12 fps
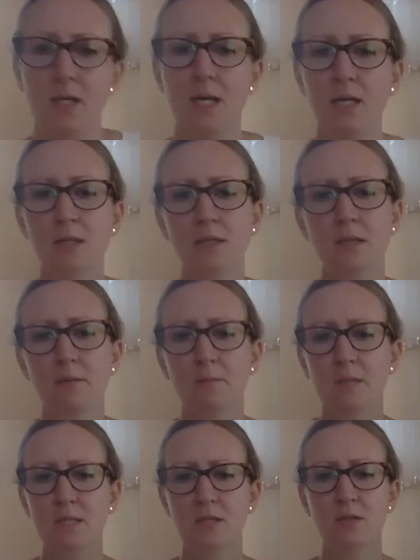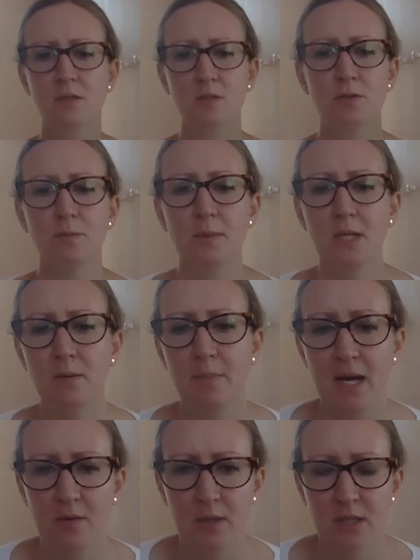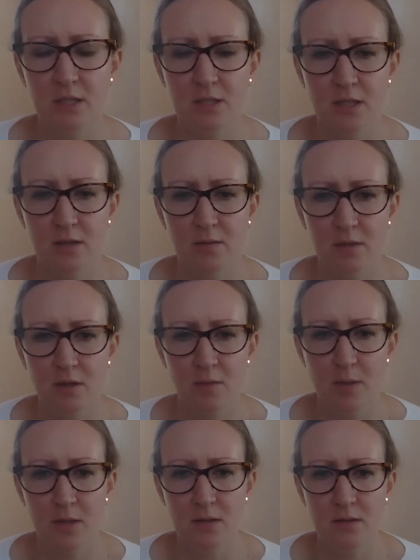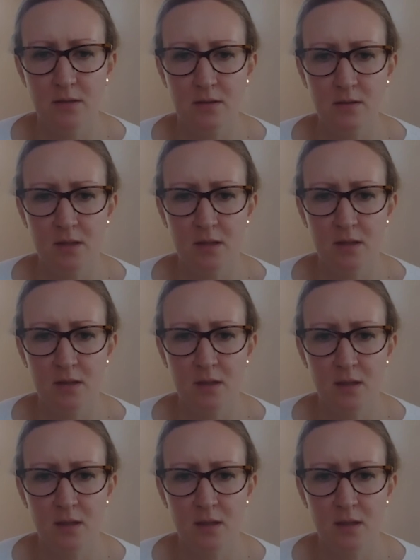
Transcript: And is there a social media pack we can share with our partners then?